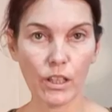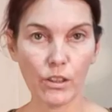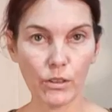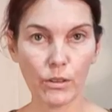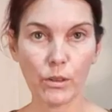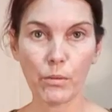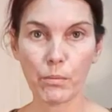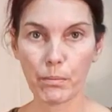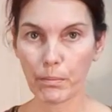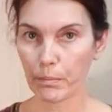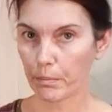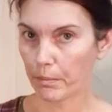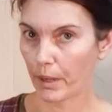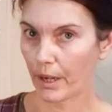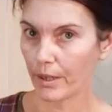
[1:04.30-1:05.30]
own
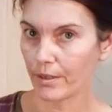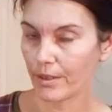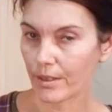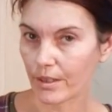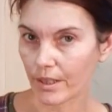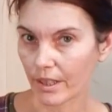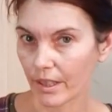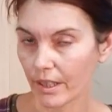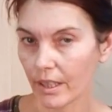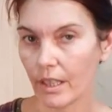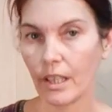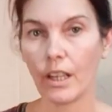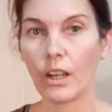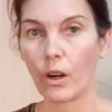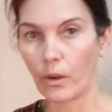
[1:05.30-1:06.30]
poster
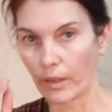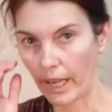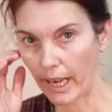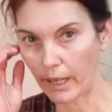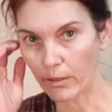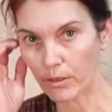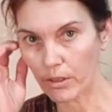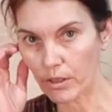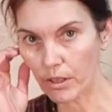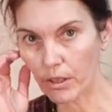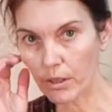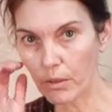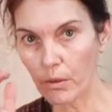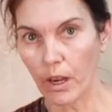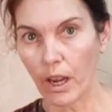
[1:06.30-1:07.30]
on how
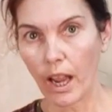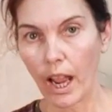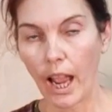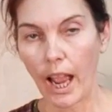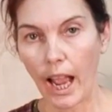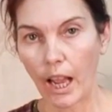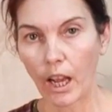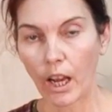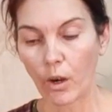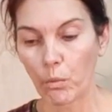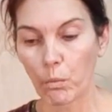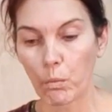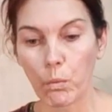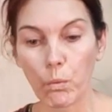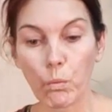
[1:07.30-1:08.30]
to
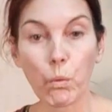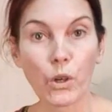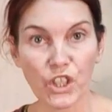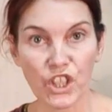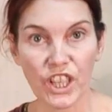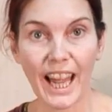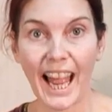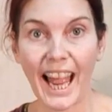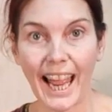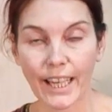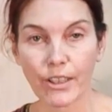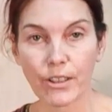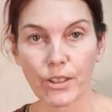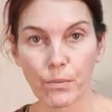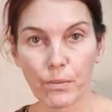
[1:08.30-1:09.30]
wash the
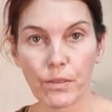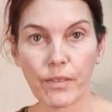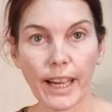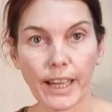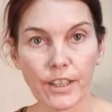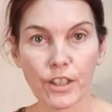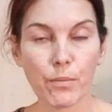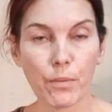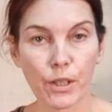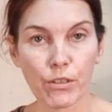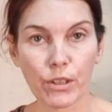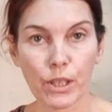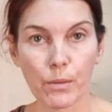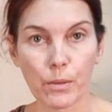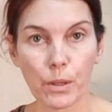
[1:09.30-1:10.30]
hands with
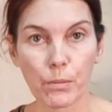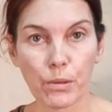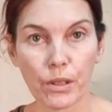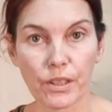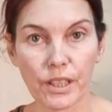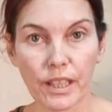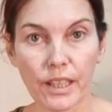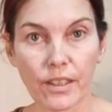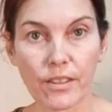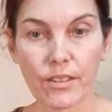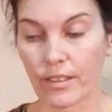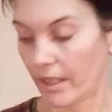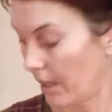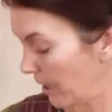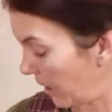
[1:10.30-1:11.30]
antimicrobial
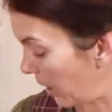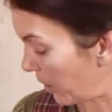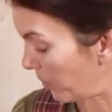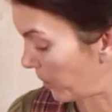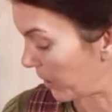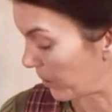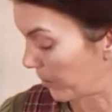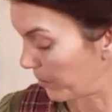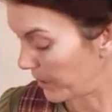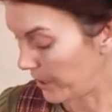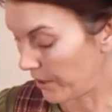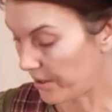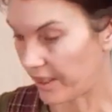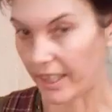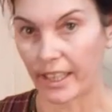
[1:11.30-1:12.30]
products. We're
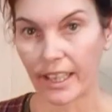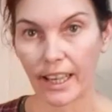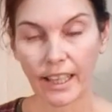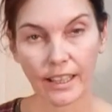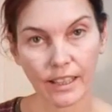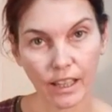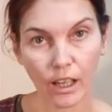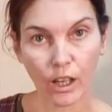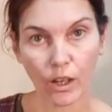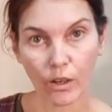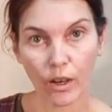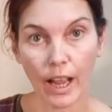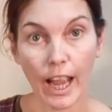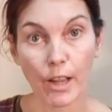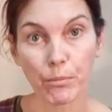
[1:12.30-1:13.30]
using our
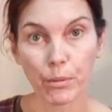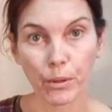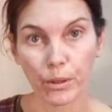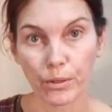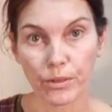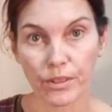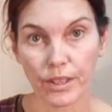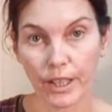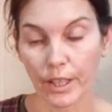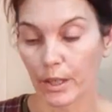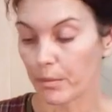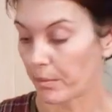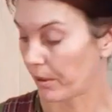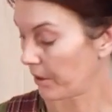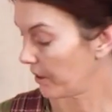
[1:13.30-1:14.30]
hemp oil
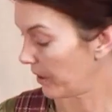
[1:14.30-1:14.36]
soap